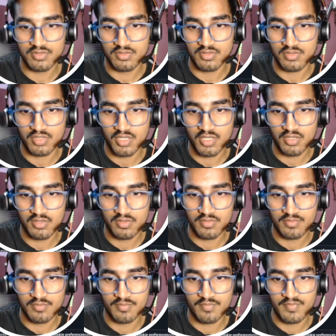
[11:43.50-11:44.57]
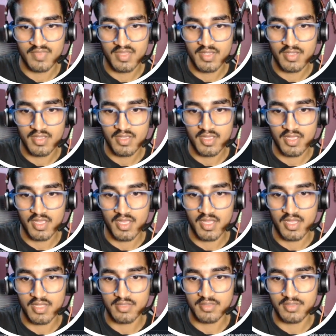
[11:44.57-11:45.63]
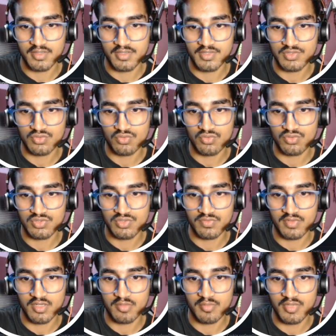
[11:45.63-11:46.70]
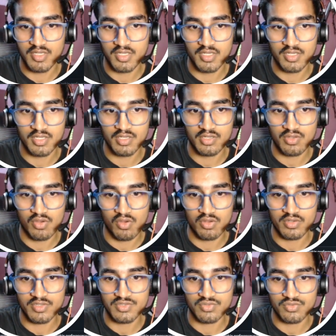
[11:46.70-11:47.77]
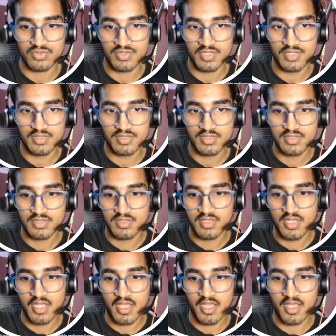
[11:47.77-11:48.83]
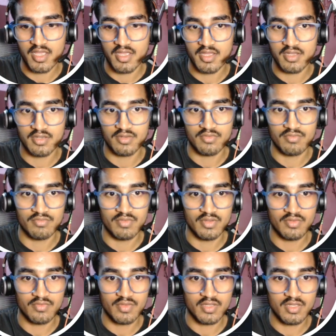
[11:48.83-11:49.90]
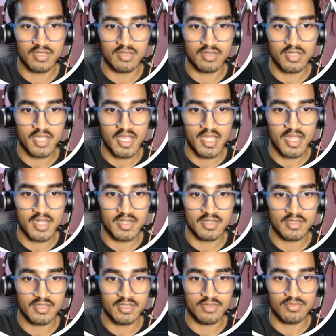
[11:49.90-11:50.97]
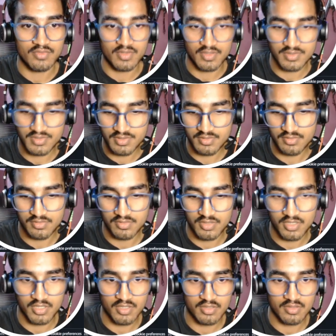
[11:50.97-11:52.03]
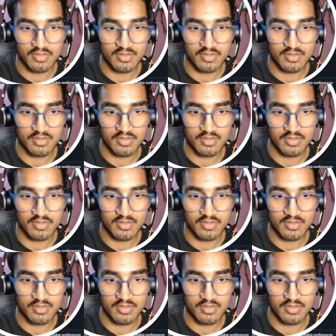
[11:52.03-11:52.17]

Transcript: okay, and the resource will be all resources, and we will add the version, okay,